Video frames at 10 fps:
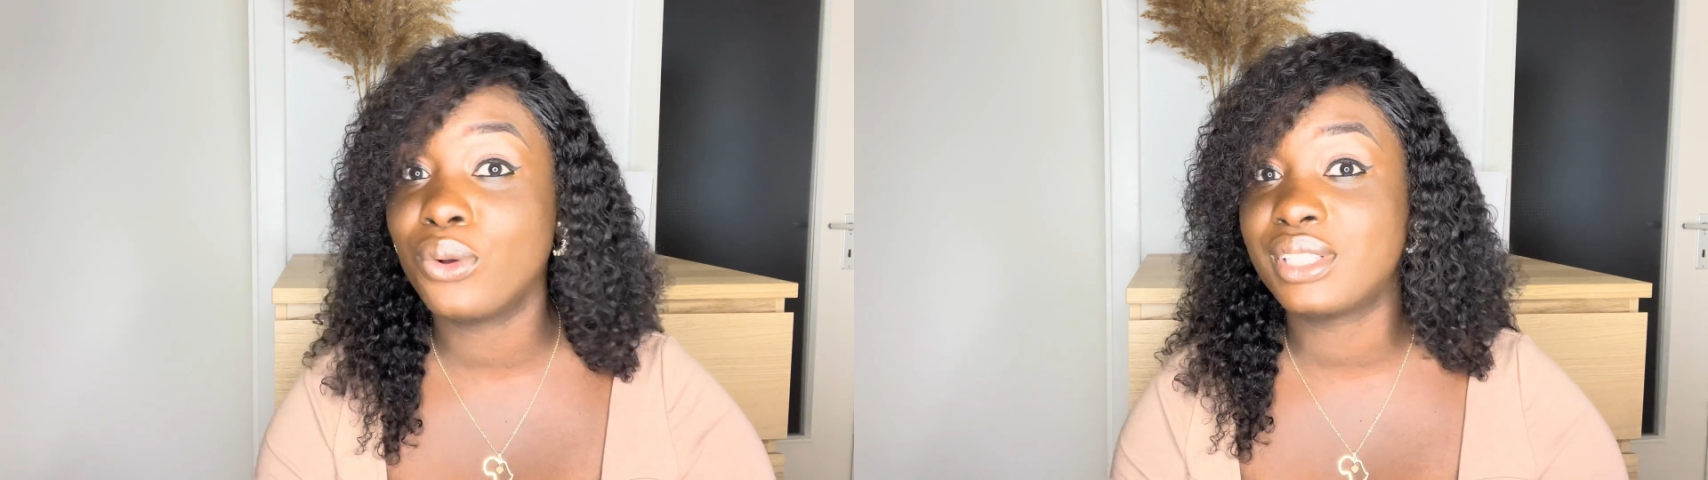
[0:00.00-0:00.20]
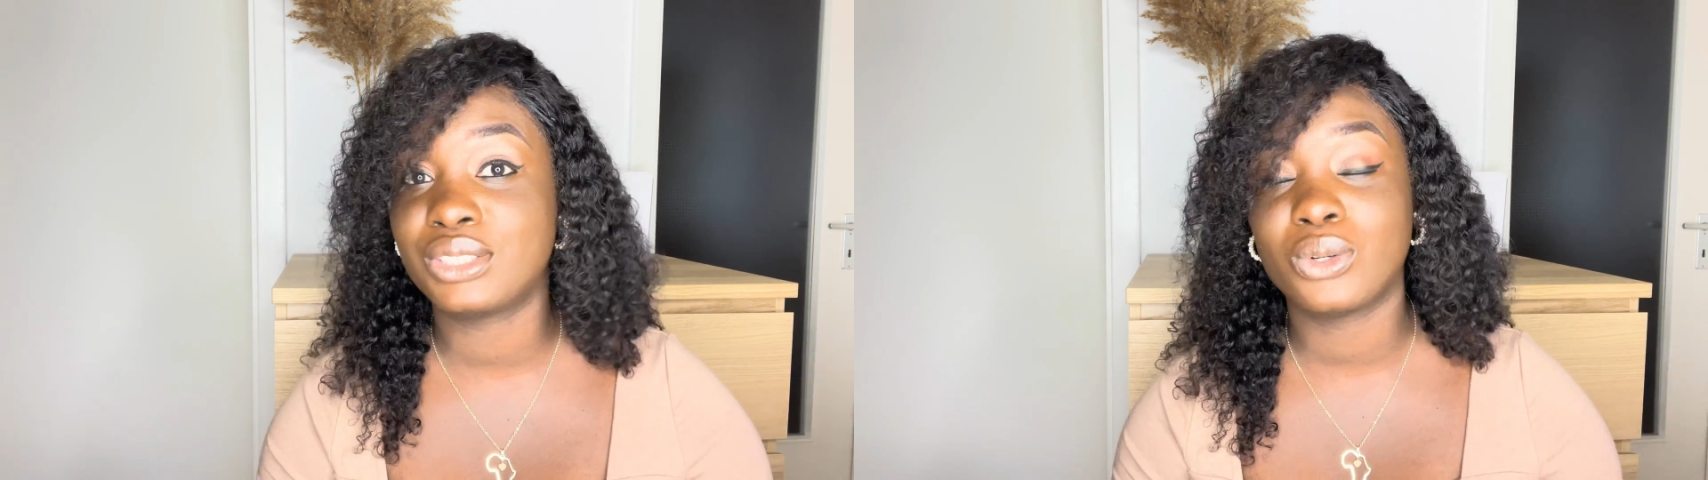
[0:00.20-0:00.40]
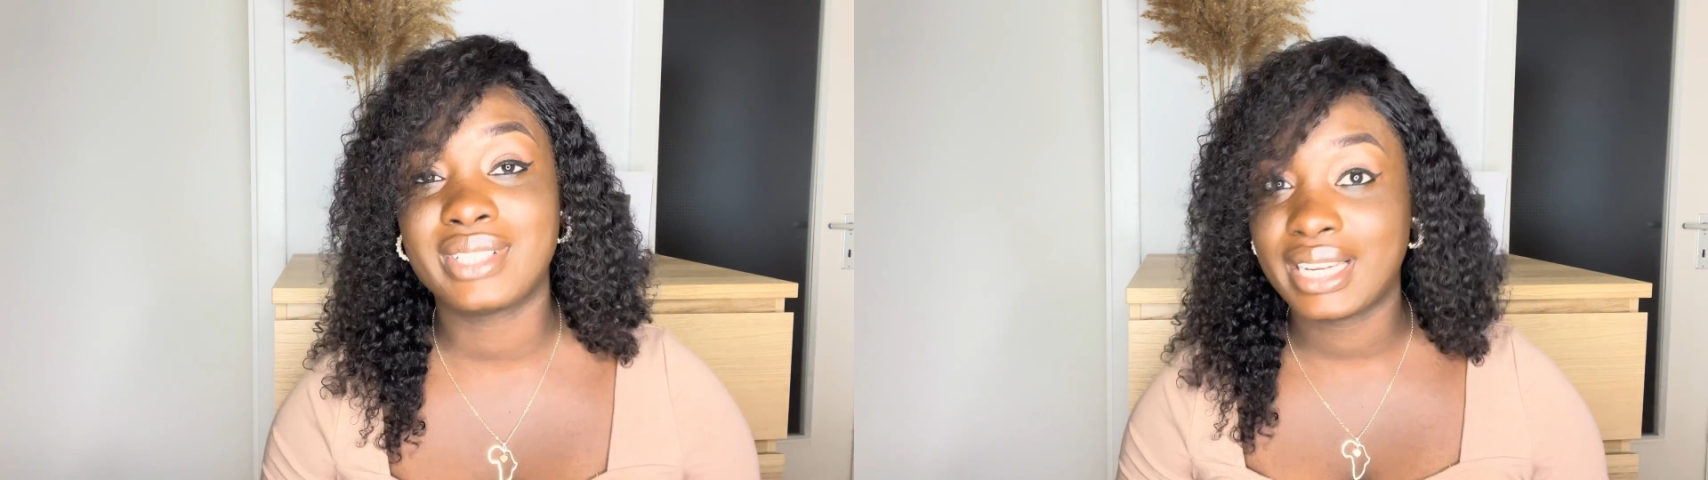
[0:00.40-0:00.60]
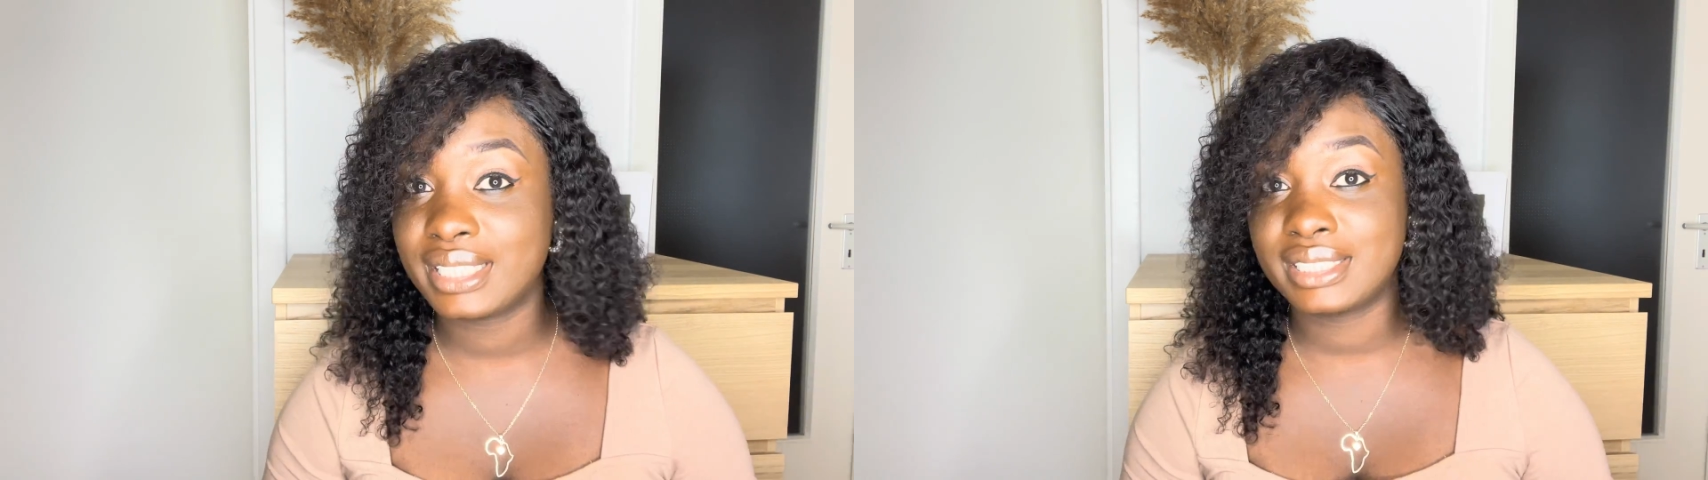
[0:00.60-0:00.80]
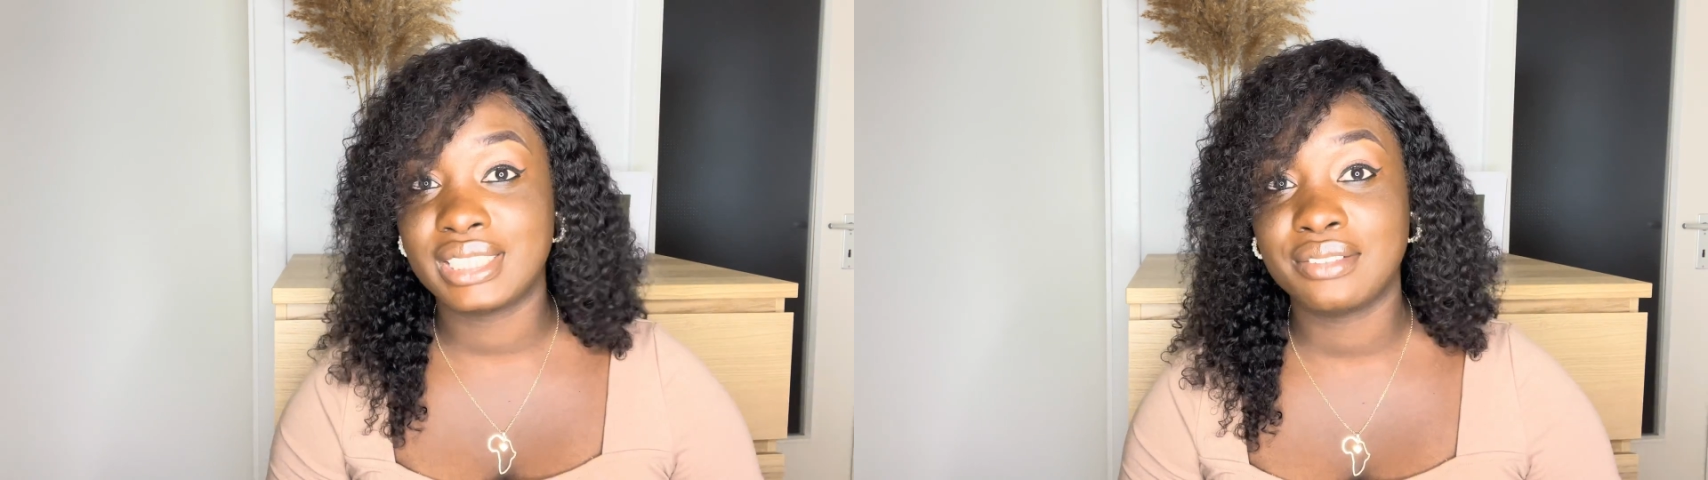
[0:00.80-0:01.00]
these
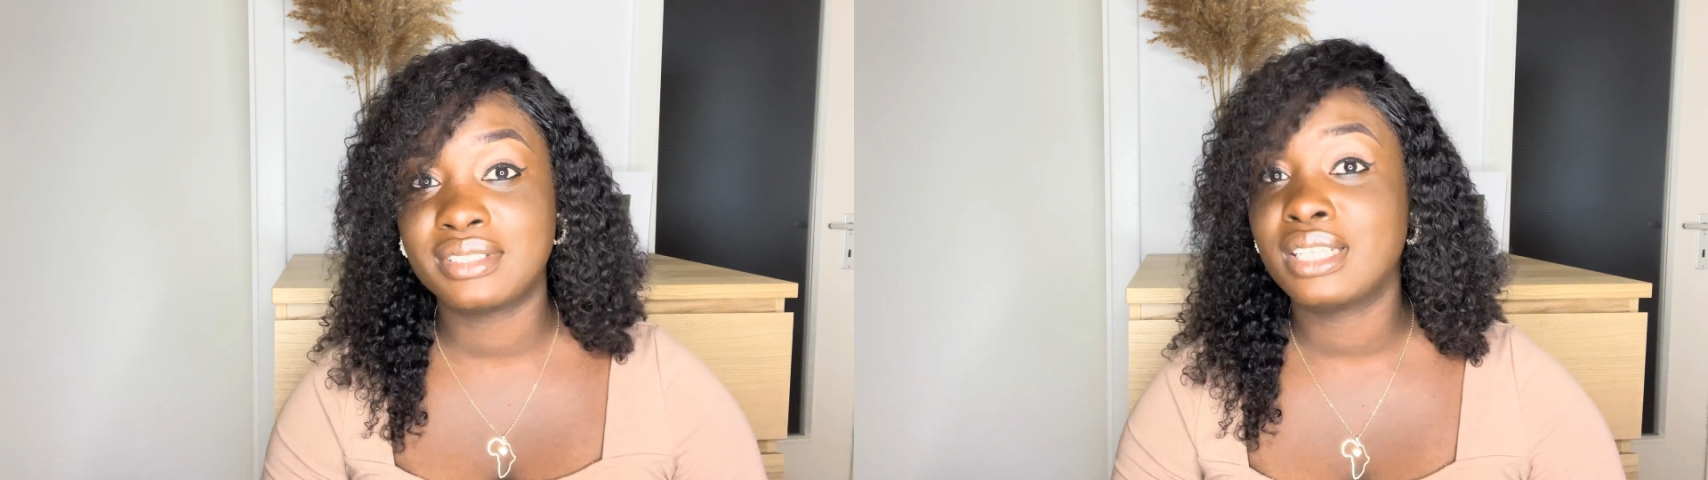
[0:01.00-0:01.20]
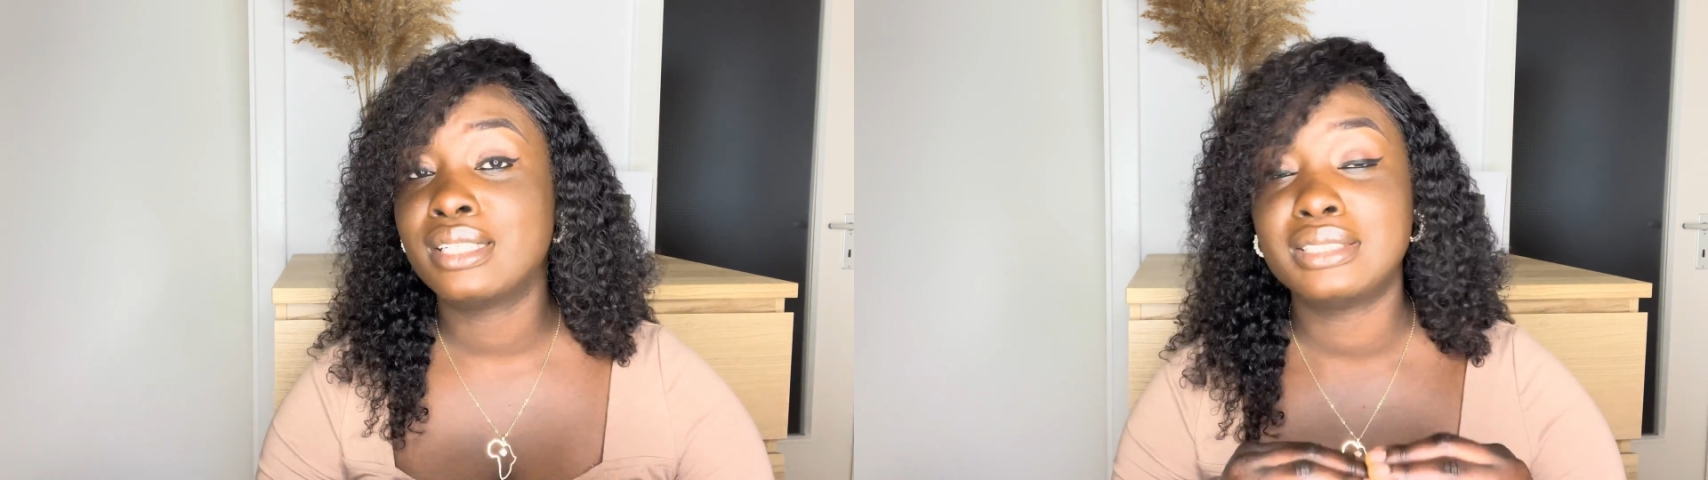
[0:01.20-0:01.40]
alternatives